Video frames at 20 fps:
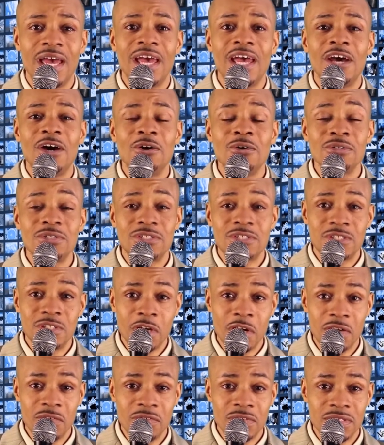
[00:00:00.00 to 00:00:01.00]
held
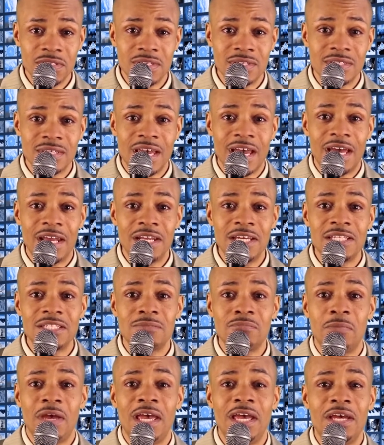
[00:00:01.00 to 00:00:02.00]
services at
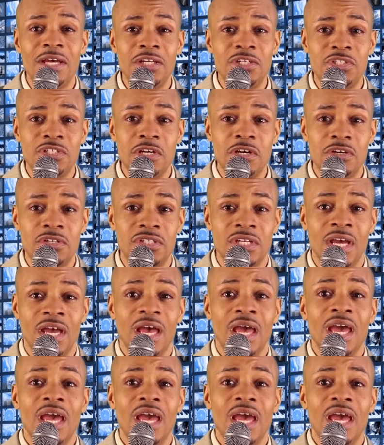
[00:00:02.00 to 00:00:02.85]
his megachurch